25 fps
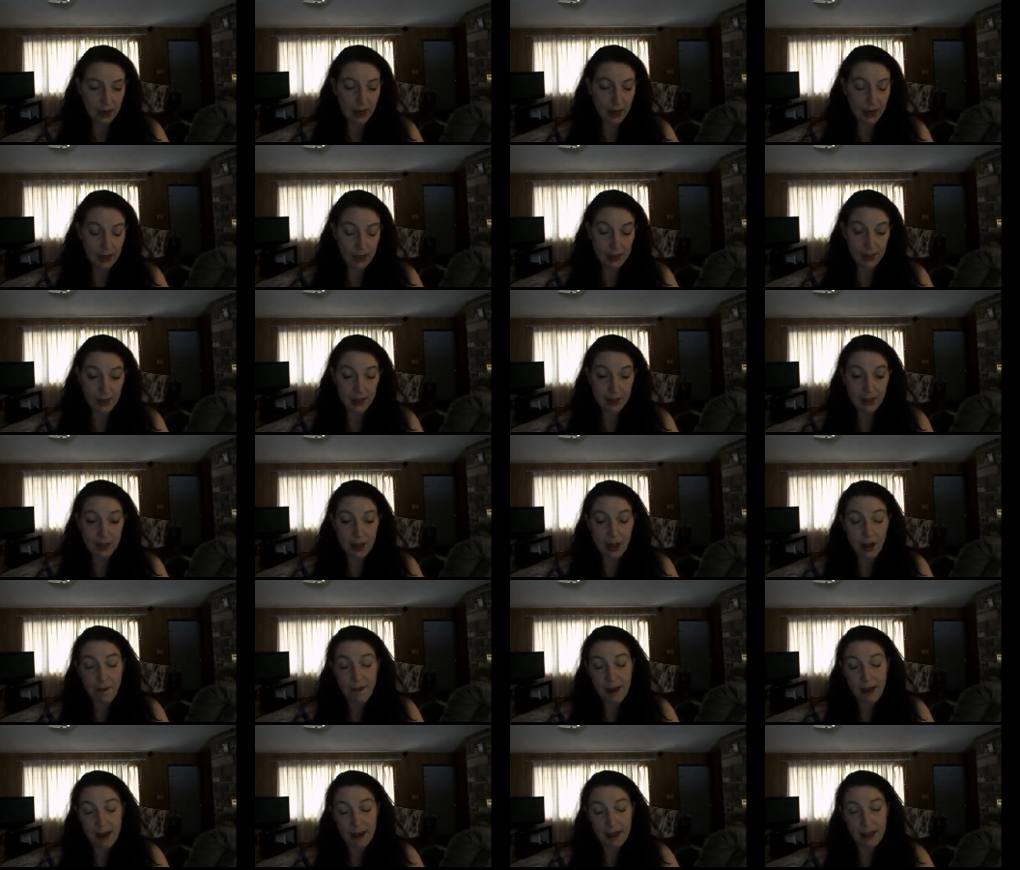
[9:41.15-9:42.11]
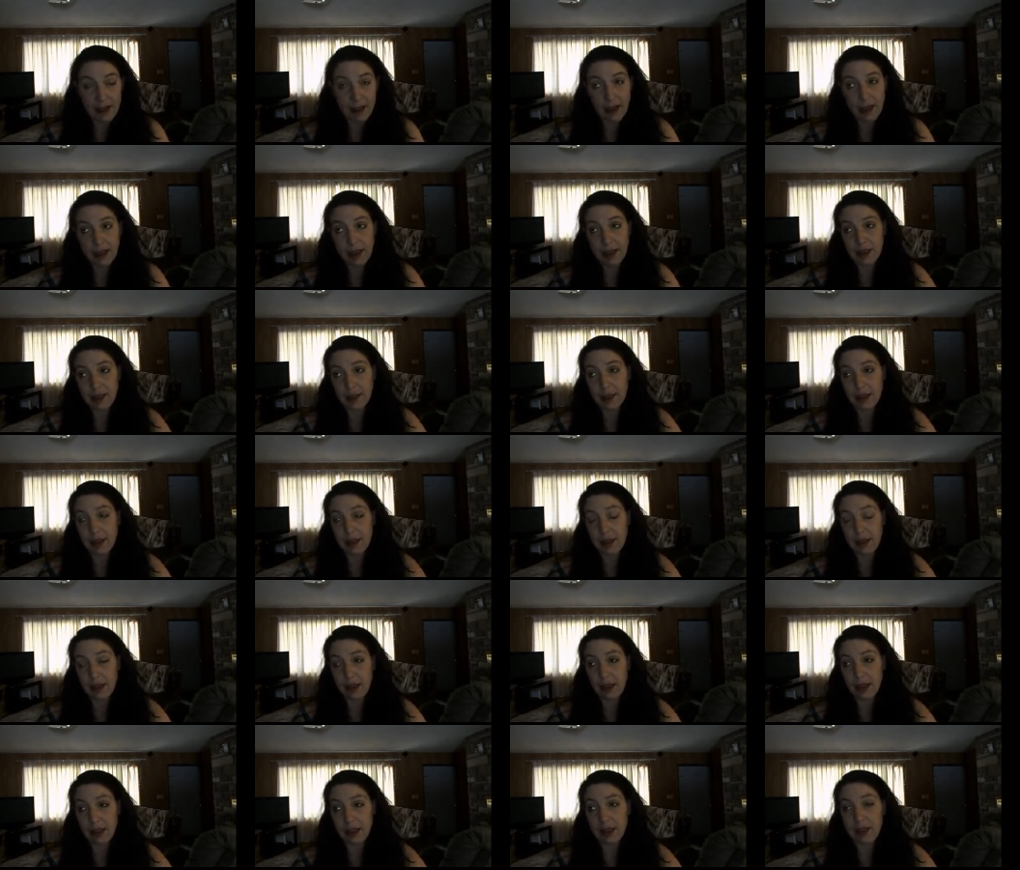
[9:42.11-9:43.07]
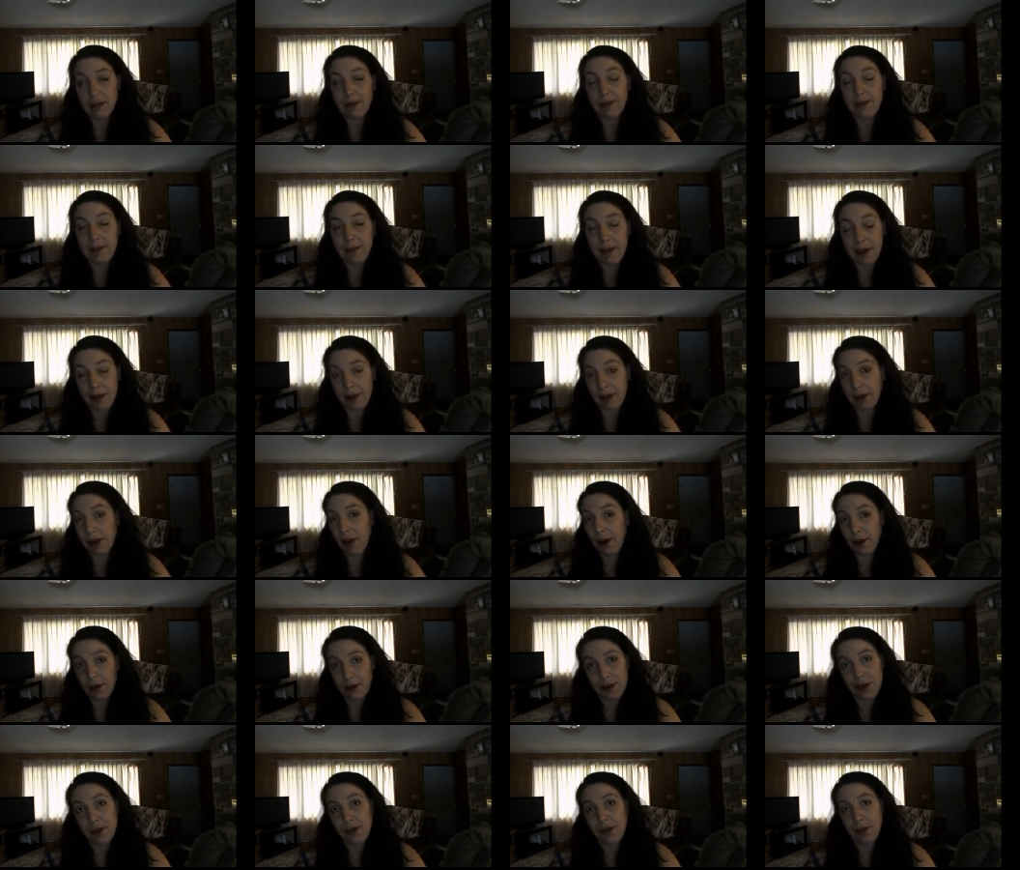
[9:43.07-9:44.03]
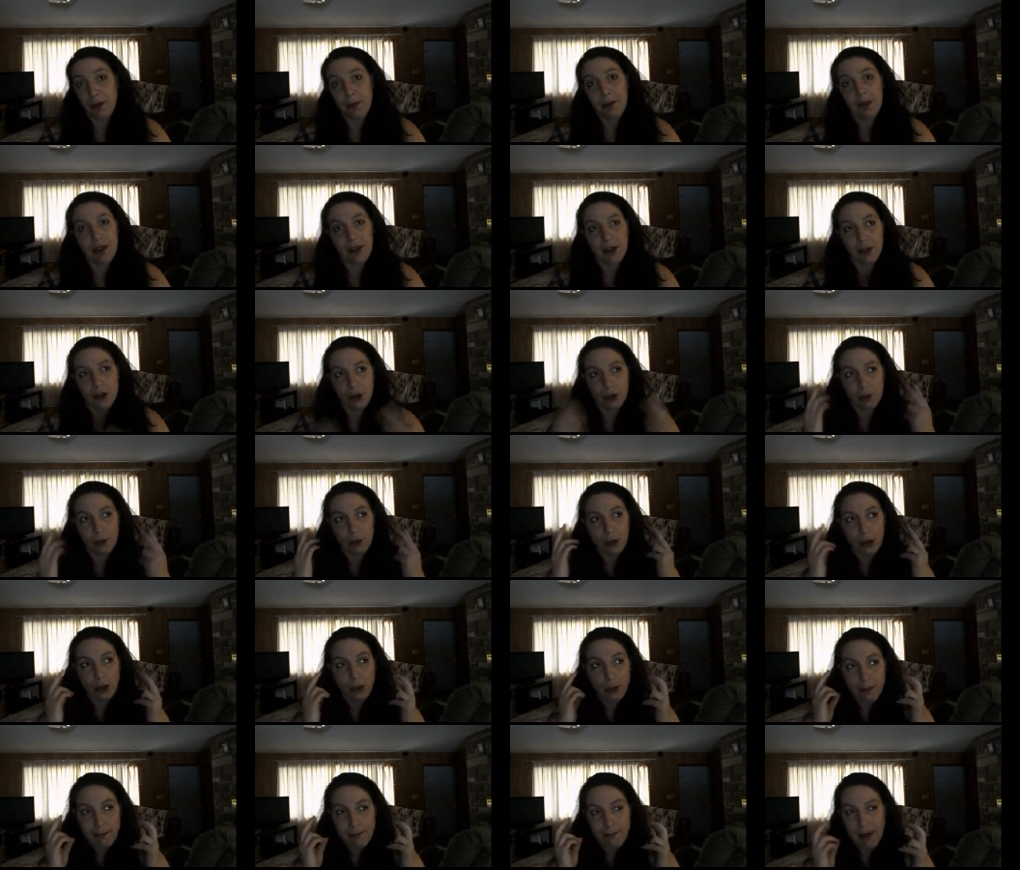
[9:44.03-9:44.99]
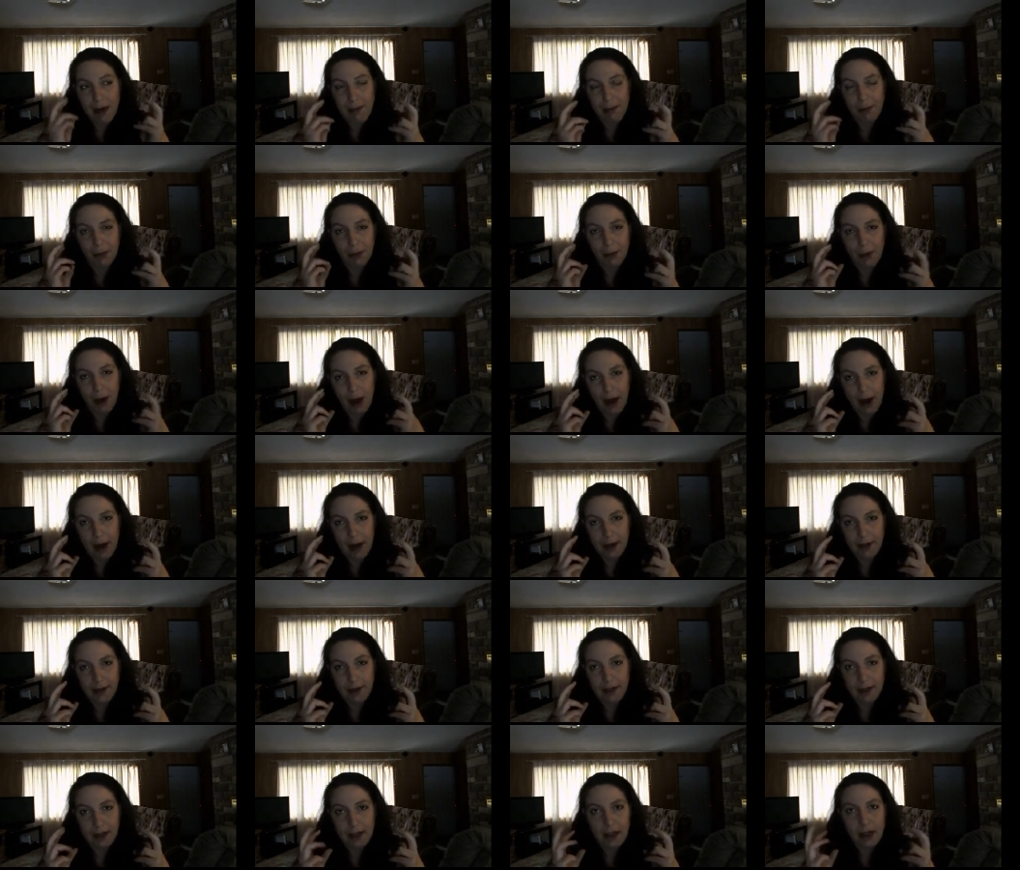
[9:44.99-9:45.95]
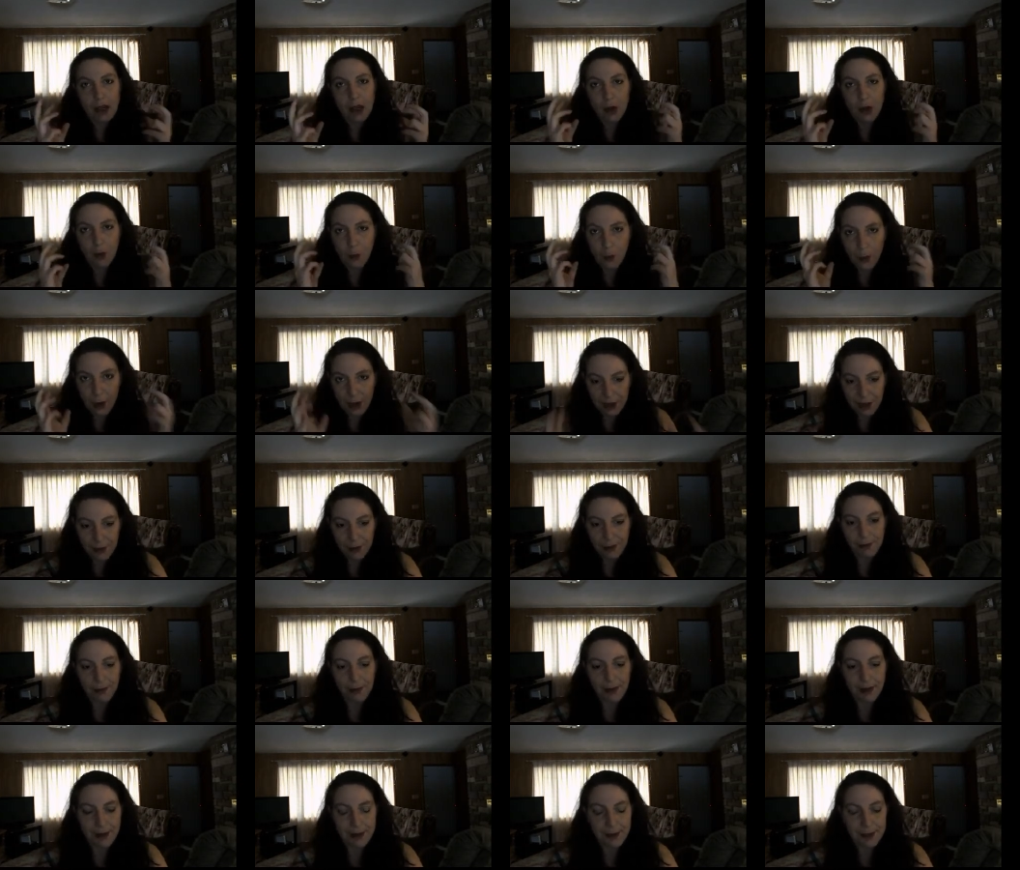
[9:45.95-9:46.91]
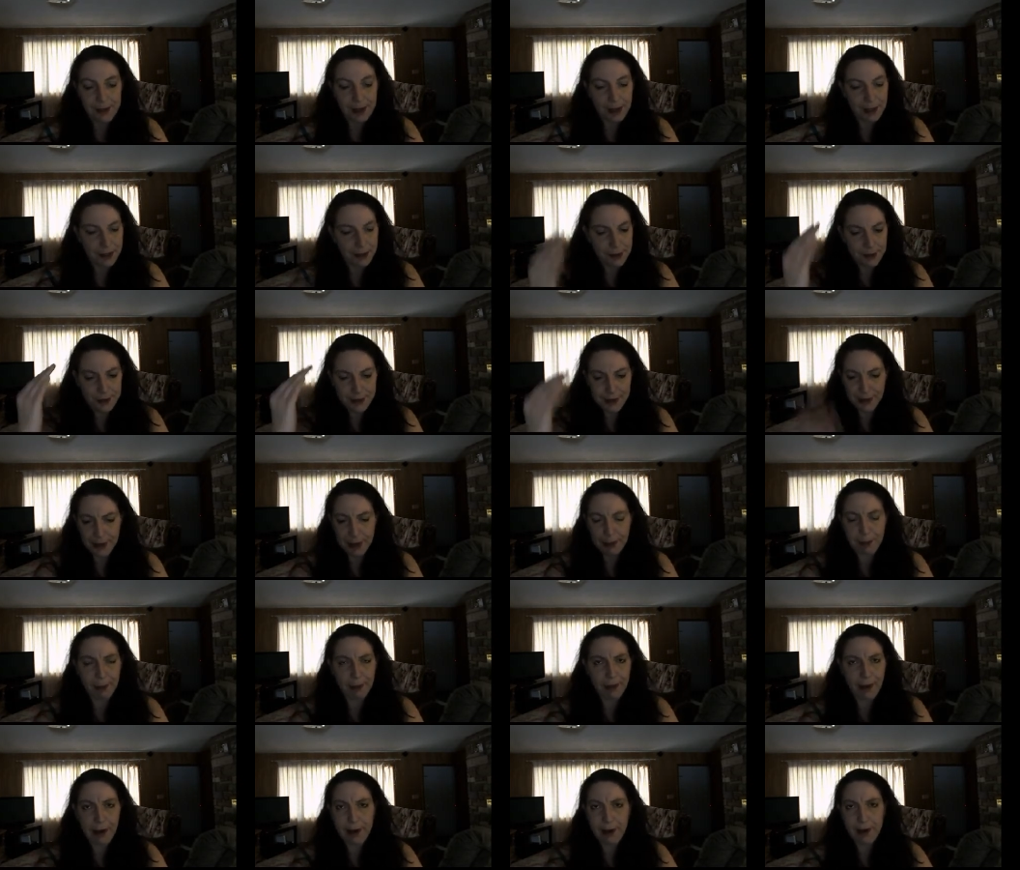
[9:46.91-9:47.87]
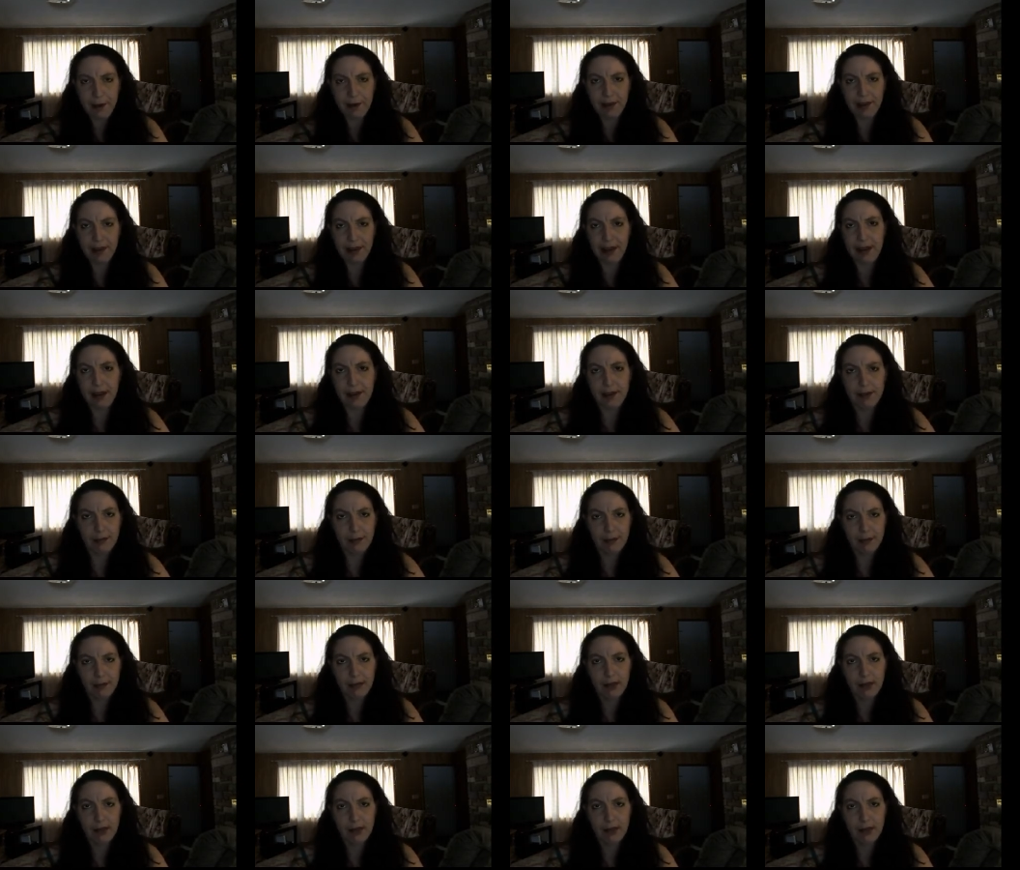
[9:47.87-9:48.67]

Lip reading: And self-editing is very hard to do because you memorize what you've written and you skip right over it.